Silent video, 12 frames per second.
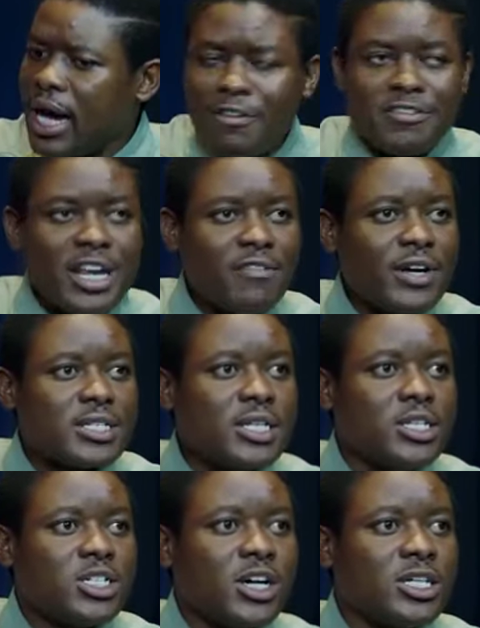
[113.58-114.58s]
I've never
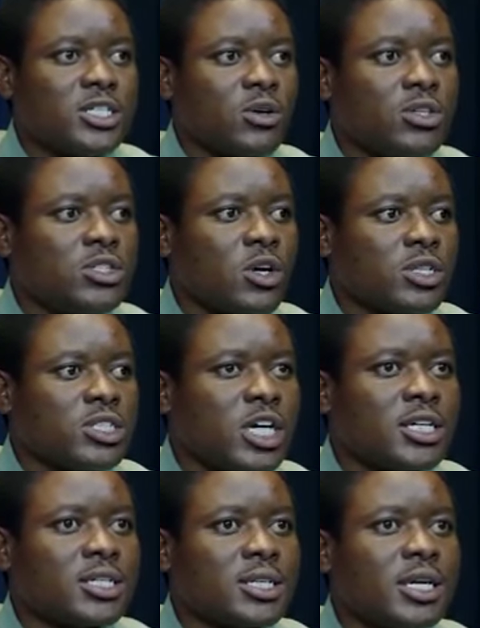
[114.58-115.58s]
seen John John John
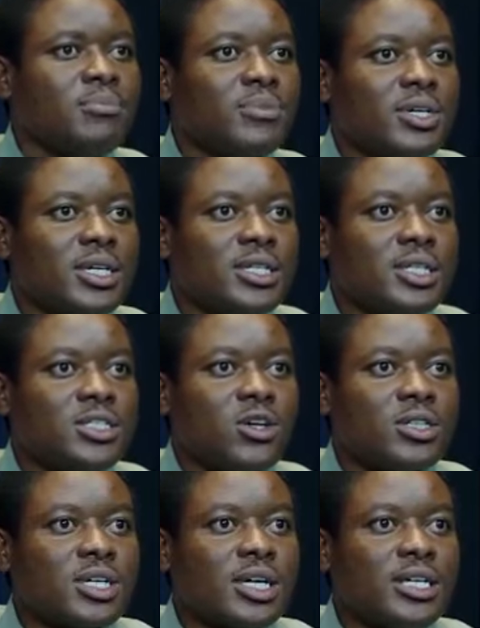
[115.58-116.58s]
Chen Kim, is it
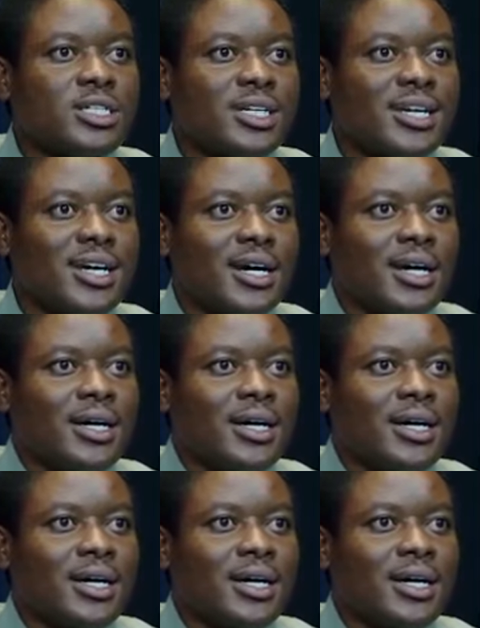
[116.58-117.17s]
John Chen S G